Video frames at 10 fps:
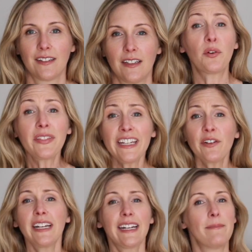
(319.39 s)
Don't think
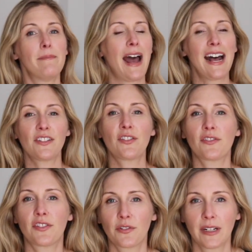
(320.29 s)
you need a
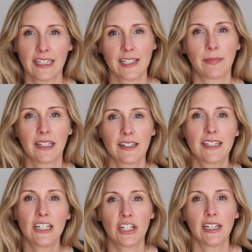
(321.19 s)
master's degree in something to
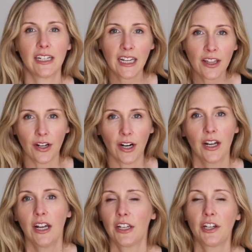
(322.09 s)
teach it either.
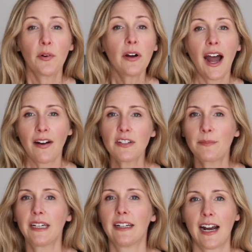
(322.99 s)
You don't have to
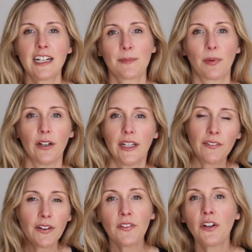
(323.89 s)
be an expert.
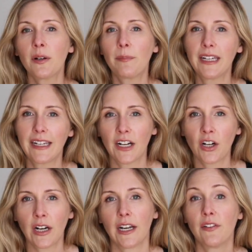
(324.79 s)
Even if you're a
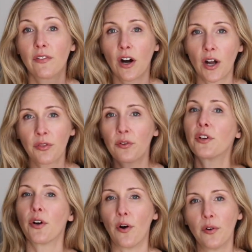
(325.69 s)
beginner and you've gone through
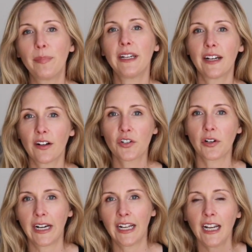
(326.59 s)
your own beginner
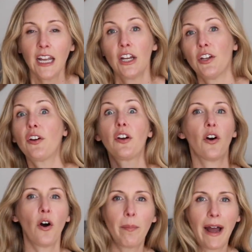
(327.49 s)
training, you can
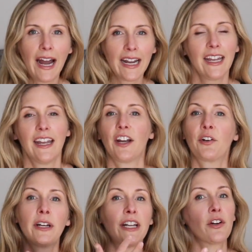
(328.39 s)
go back and
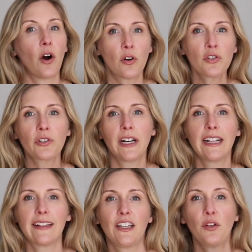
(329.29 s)
create your own
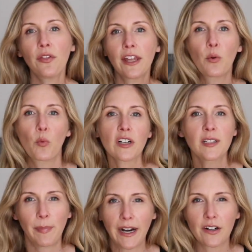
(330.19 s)
training that you think
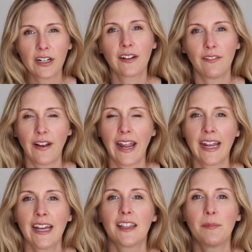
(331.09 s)
works better to
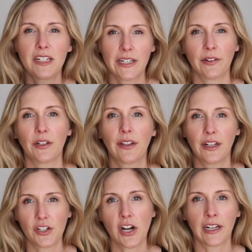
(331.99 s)
convey the material that
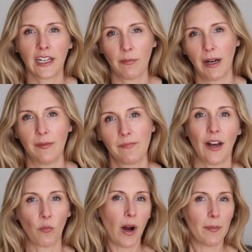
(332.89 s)
you're talking about.
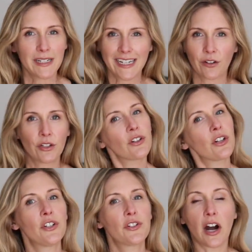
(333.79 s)
And what material
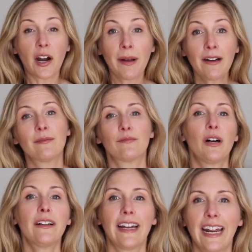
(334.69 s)
could you talk about?
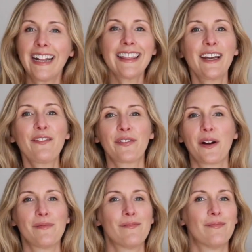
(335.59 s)
Well, anything
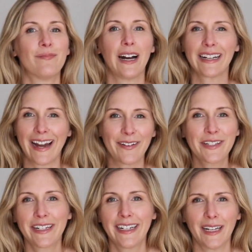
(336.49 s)
from
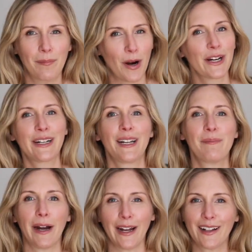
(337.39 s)
accounting and marketing and
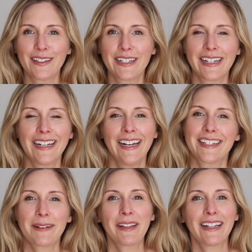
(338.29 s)
biology to
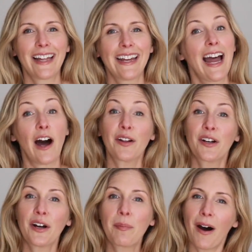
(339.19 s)
something like how to
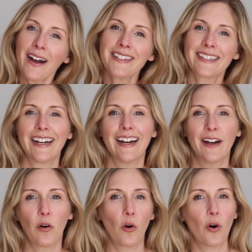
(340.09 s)
cook
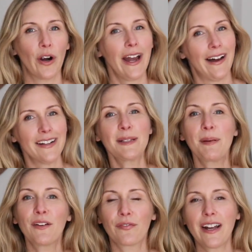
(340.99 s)
pasta or how to
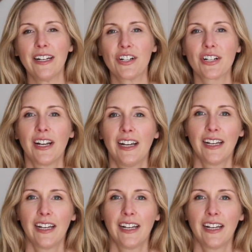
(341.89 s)
speak French.